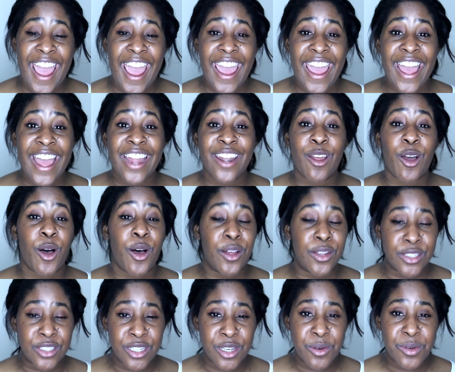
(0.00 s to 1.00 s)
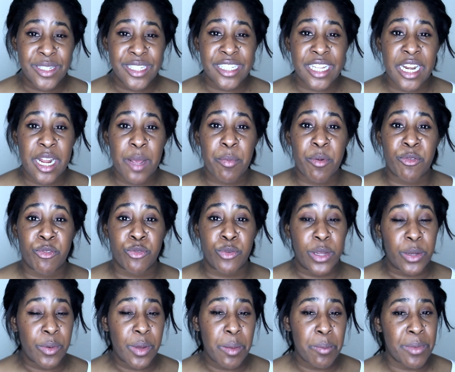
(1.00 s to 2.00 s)
and also set up
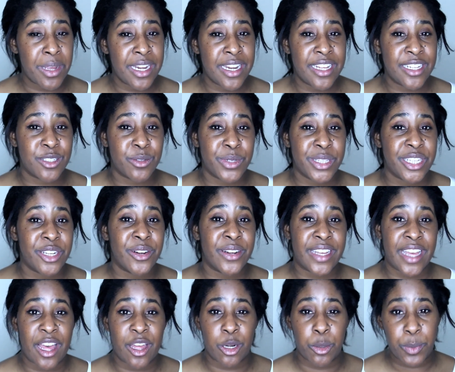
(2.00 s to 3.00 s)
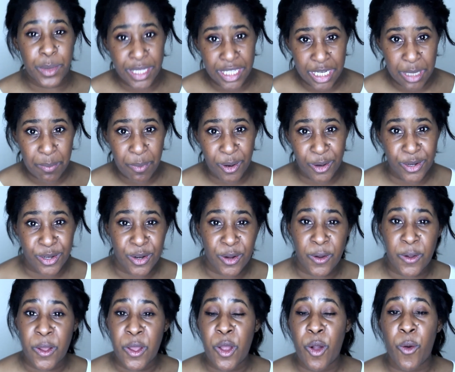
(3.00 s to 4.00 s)
frequent meetings with your accountability
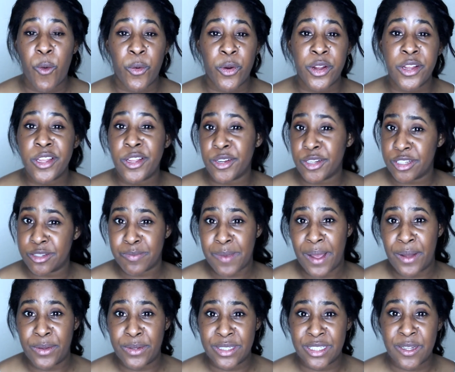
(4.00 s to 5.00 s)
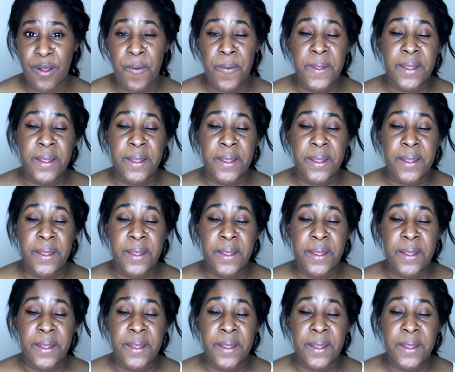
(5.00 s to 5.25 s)
partner or your spouse.